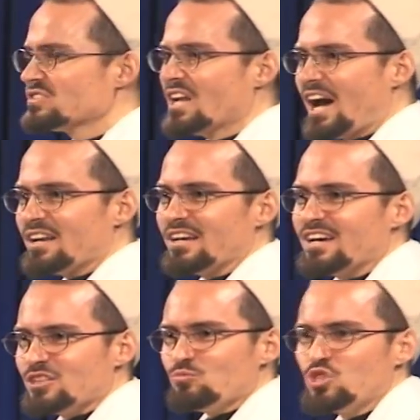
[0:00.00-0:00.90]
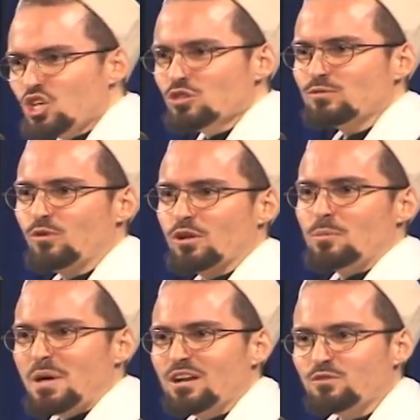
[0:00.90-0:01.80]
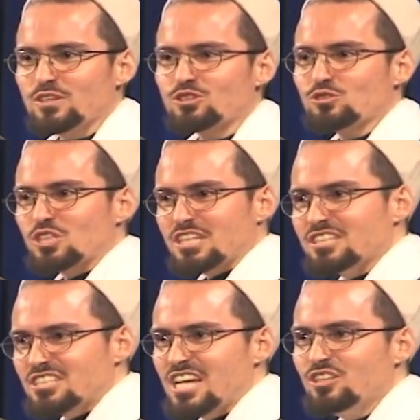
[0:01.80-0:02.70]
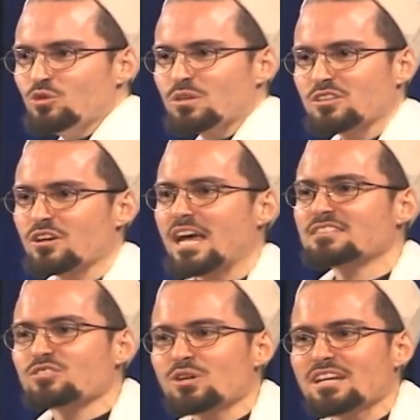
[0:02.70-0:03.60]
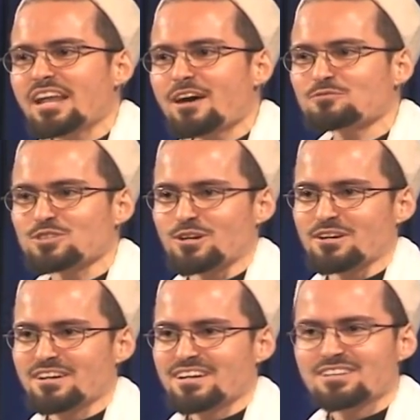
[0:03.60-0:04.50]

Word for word: not useful or beneficial to continue with her, and so he left her.